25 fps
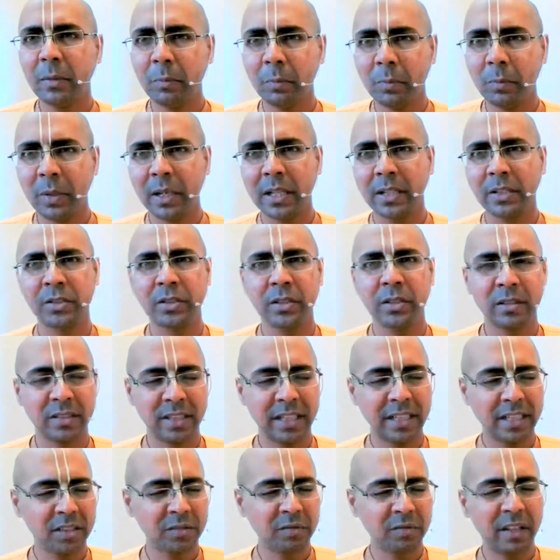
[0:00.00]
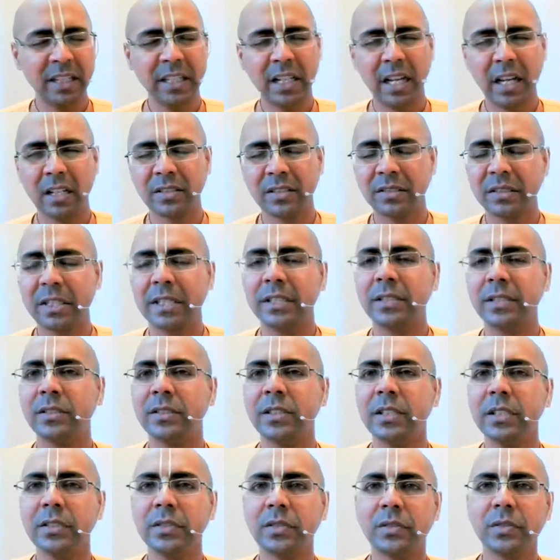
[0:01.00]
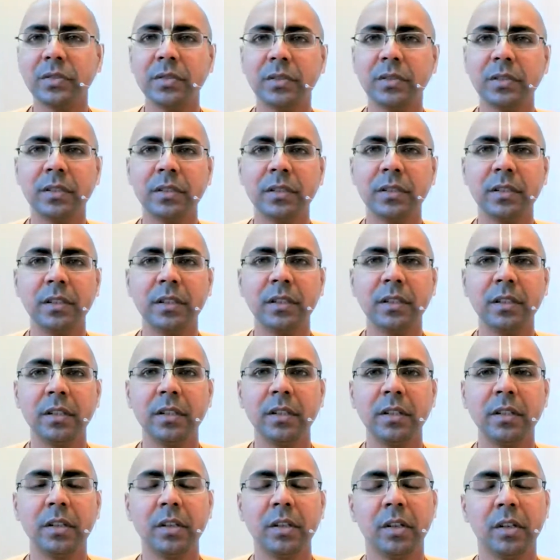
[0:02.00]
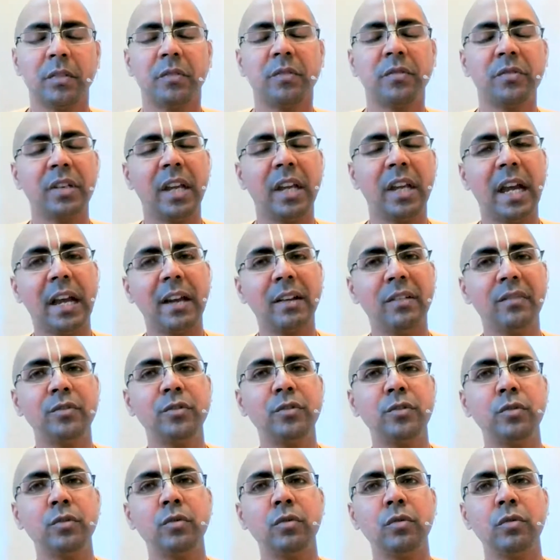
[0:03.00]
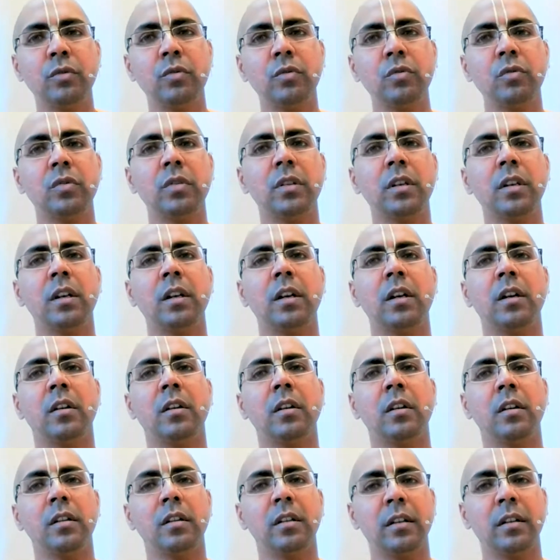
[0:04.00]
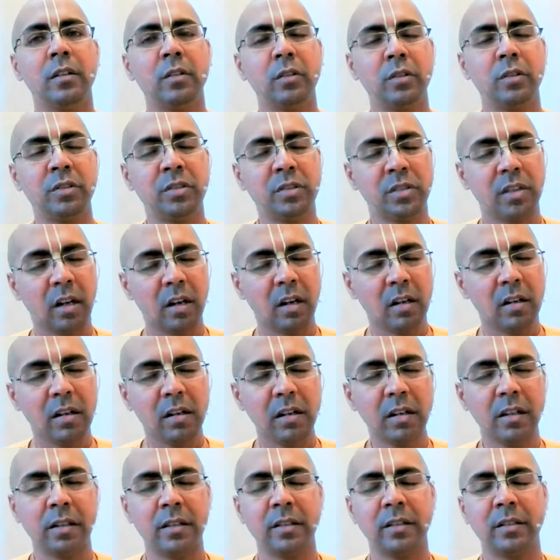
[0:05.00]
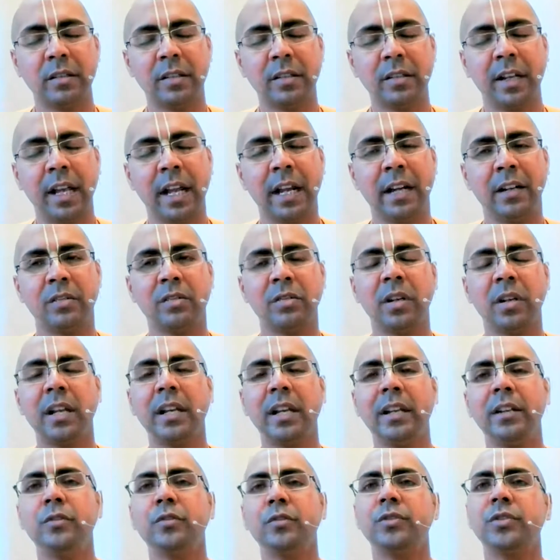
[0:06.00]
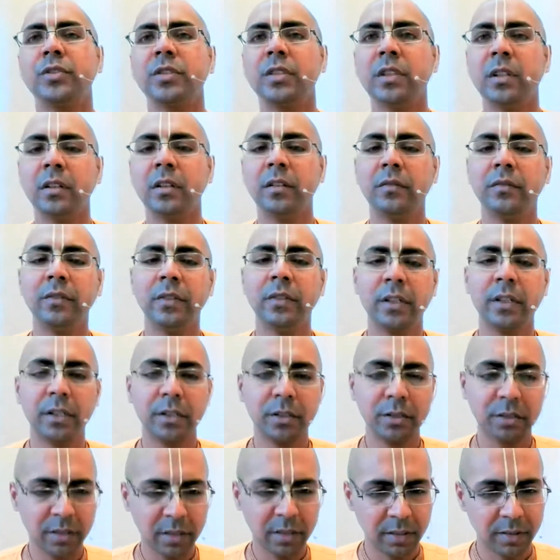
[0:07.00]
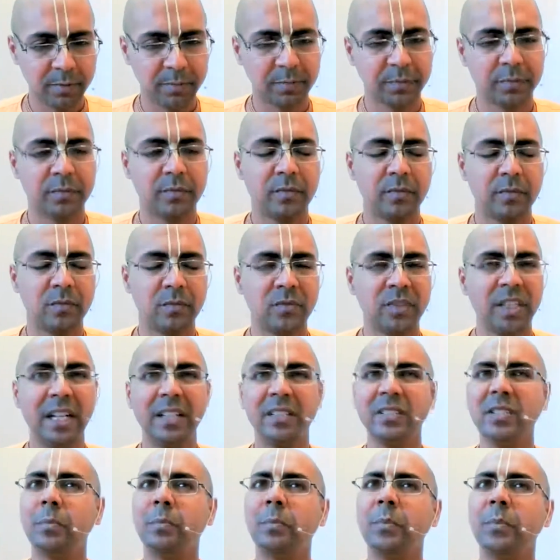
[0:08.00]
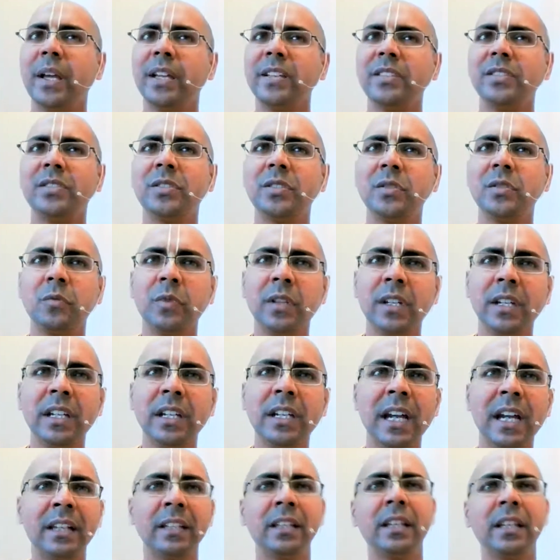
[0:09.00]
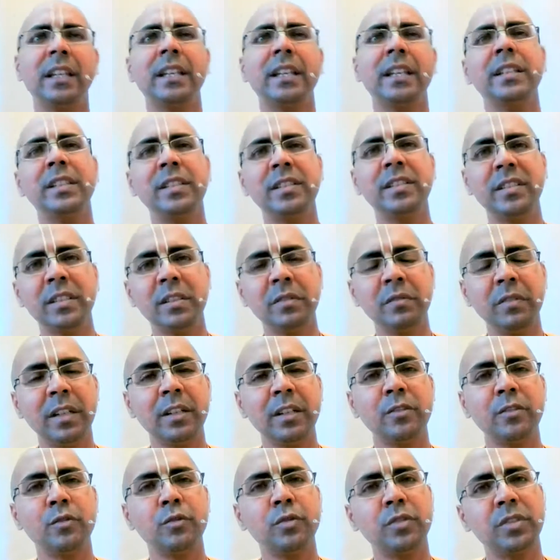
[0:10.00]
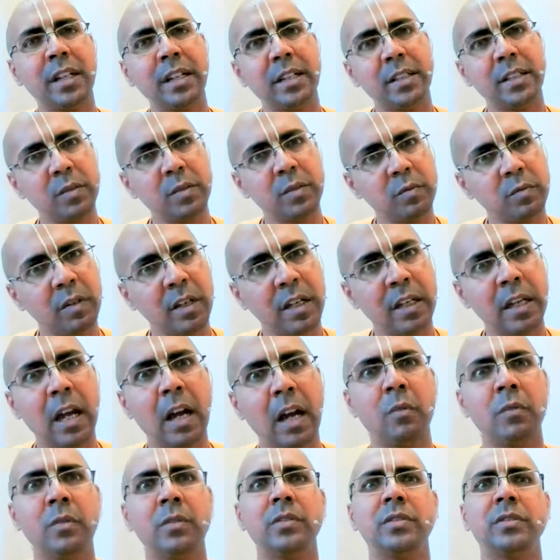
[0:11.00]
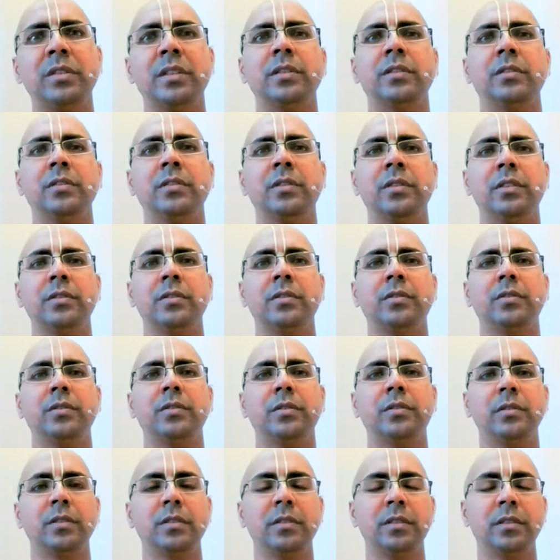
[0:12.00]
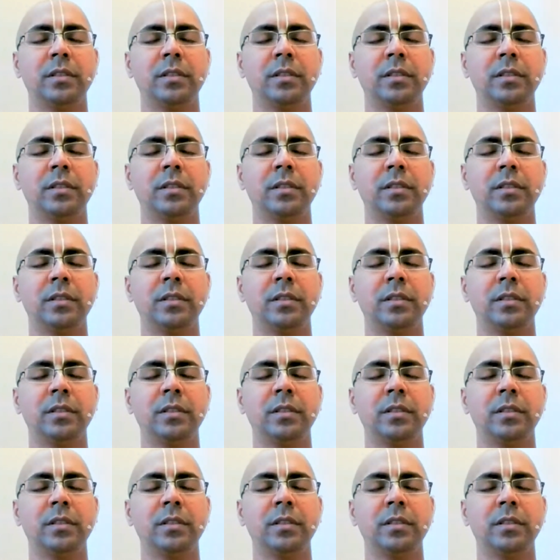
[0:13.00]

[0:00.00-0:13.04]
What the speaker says: the pleasure, satisfying our senses, we have to turn and try to serve Krishna. That is the best way and the easy way to satisfy our senses.